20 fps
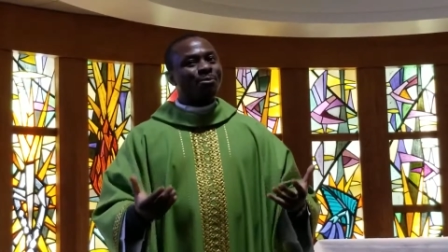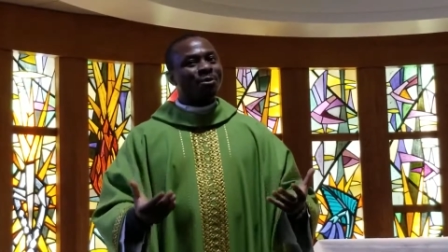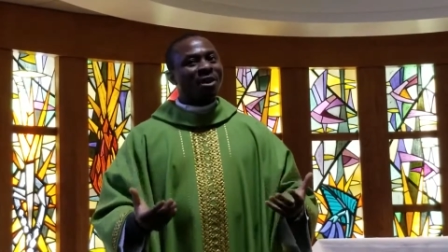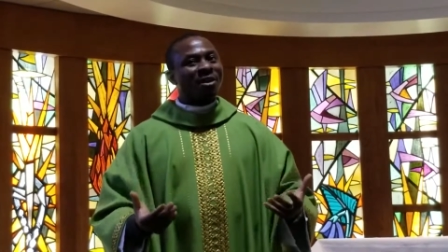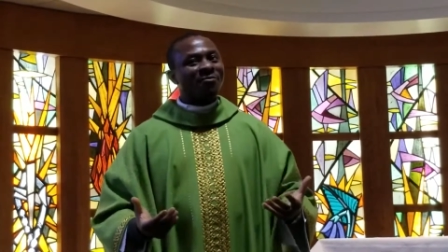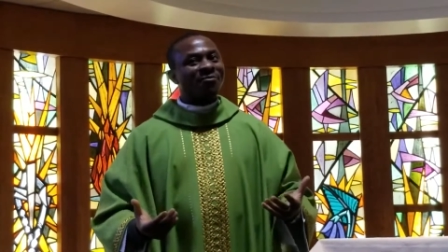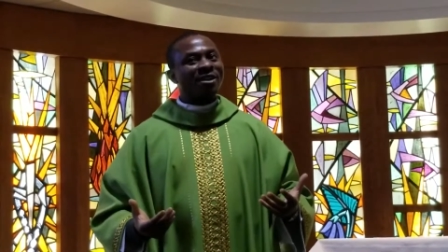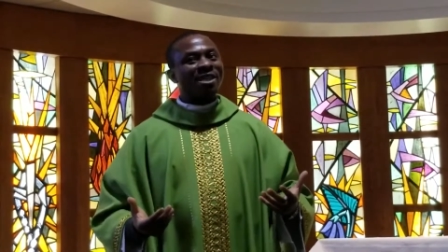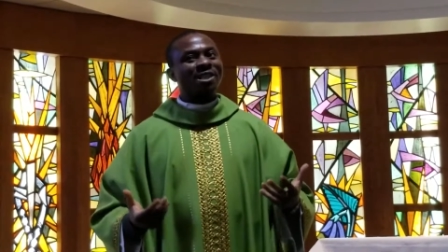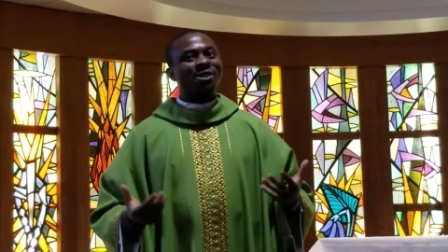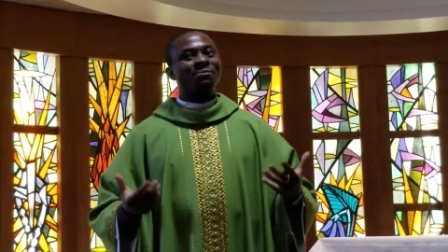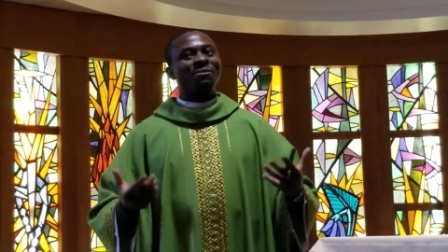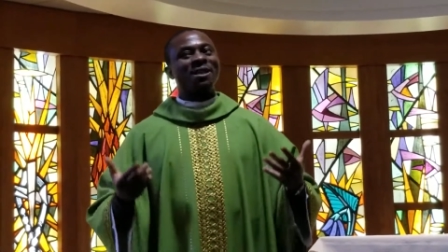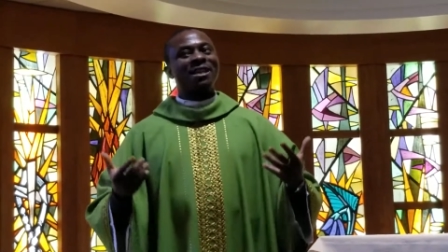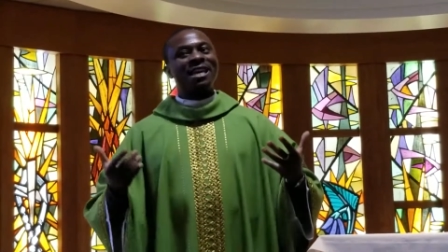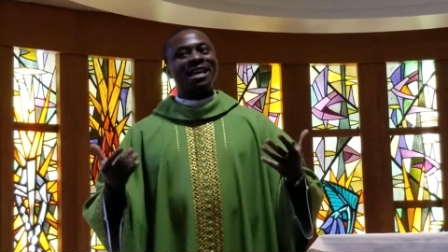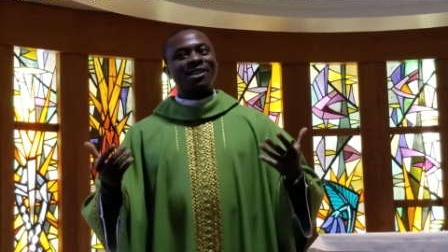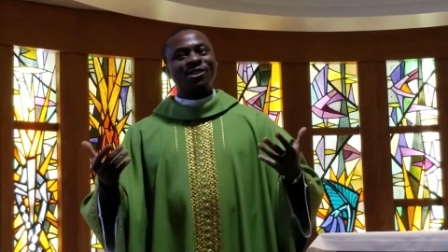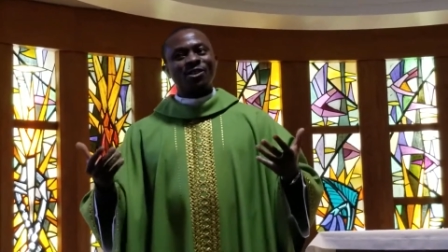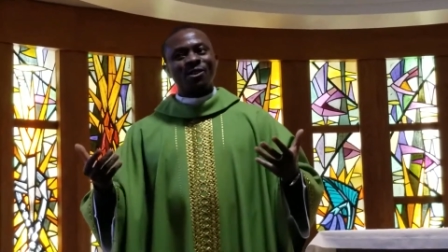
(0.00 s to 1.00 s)
prophets
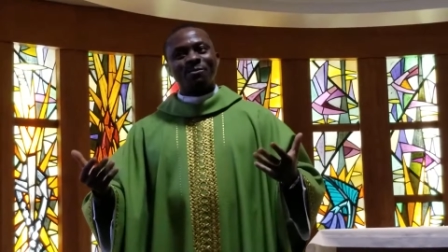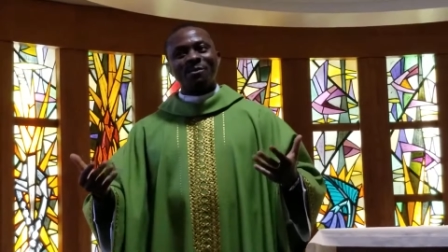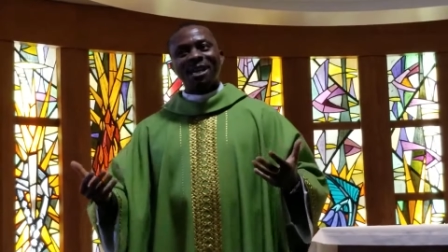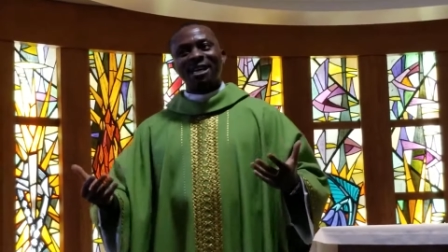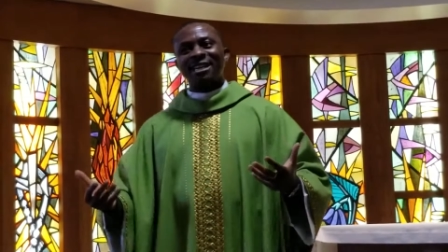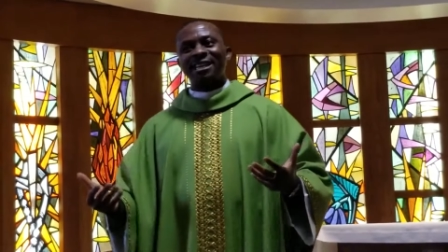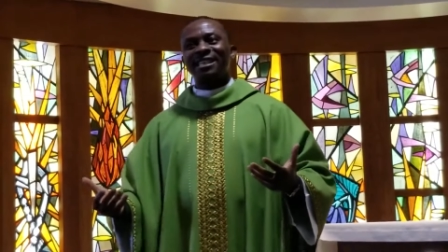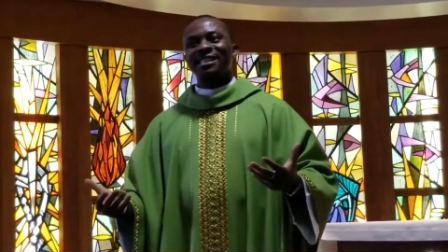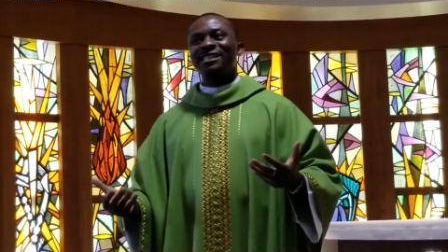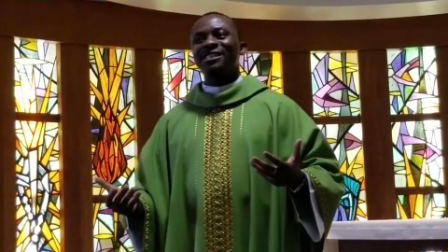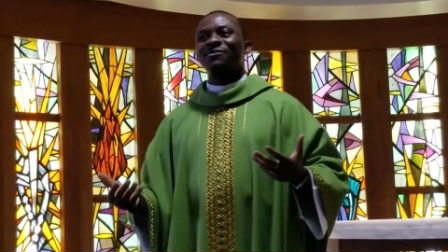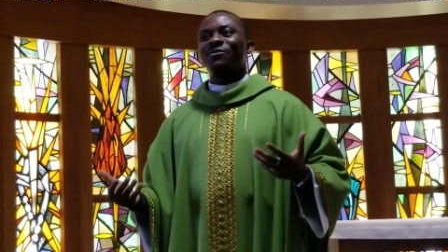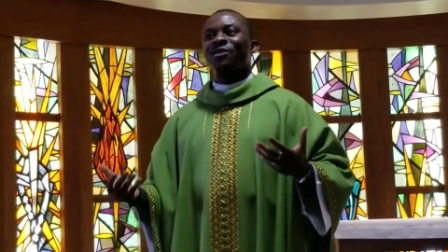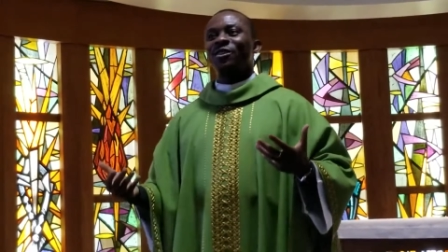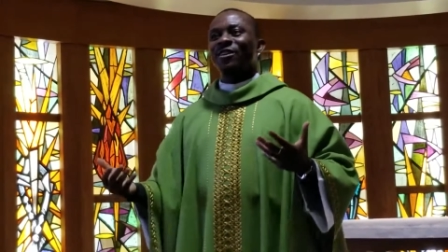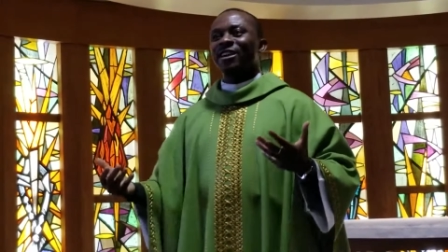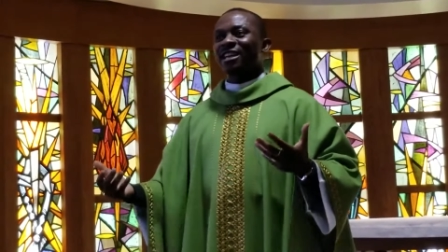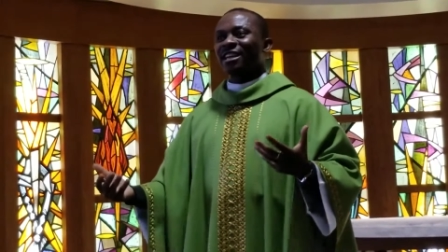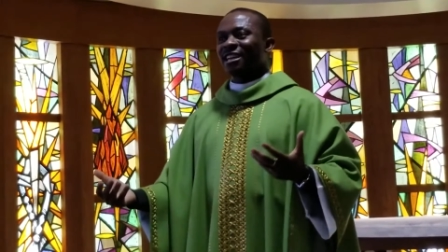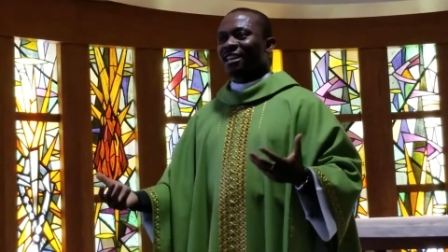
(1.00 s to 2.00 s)
began to make it
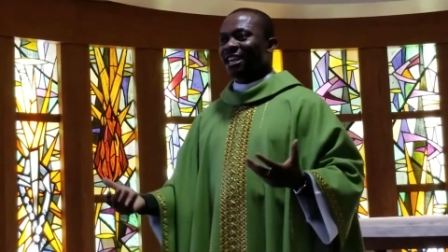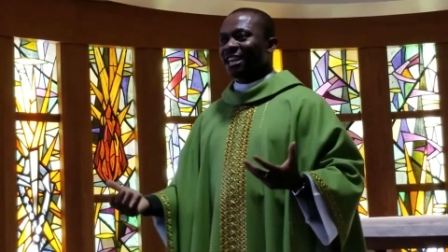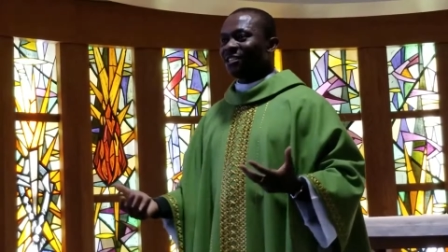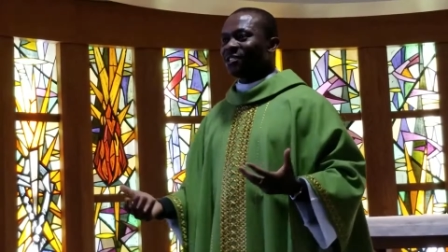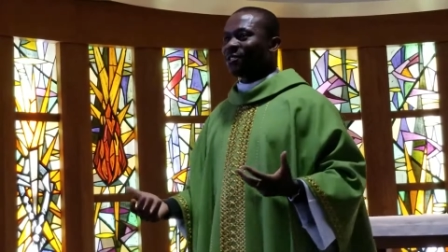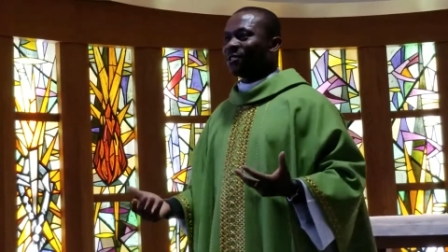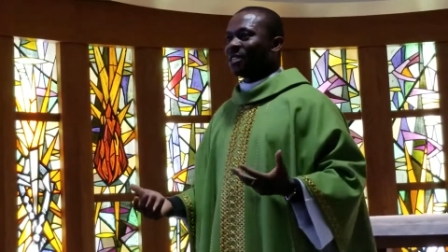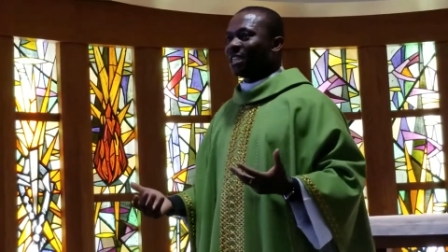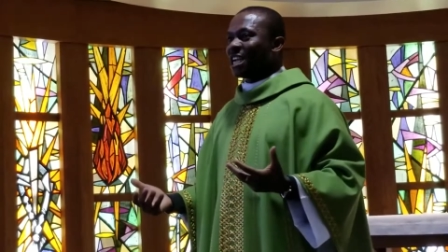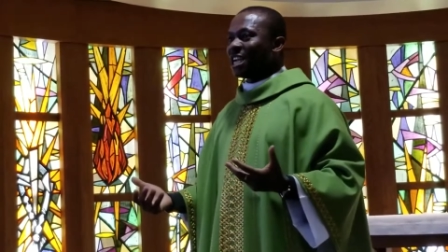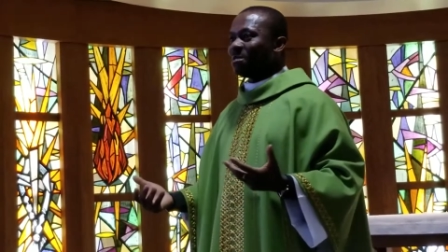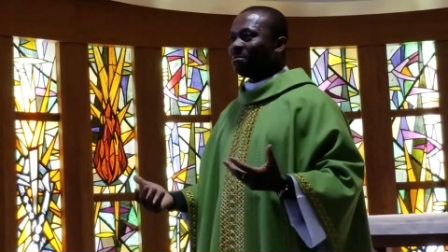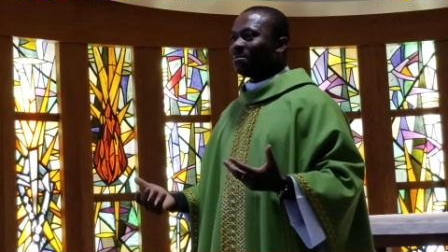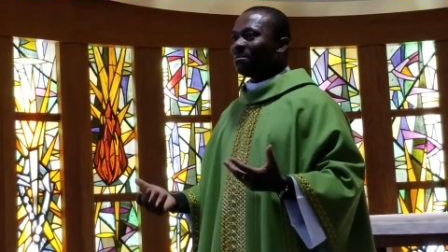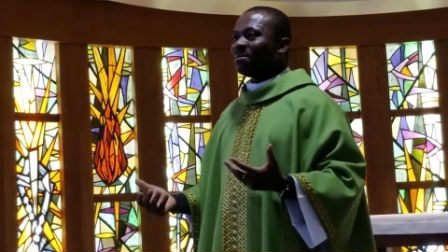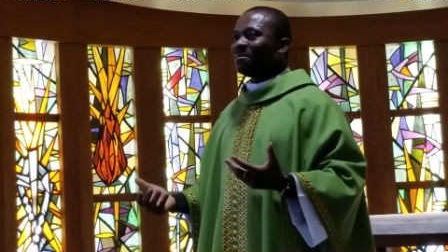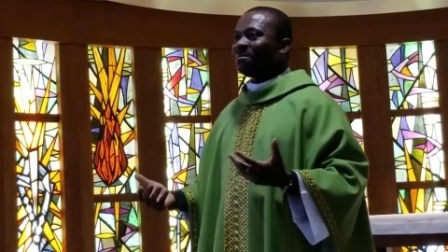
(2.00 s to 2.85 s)
very clear to them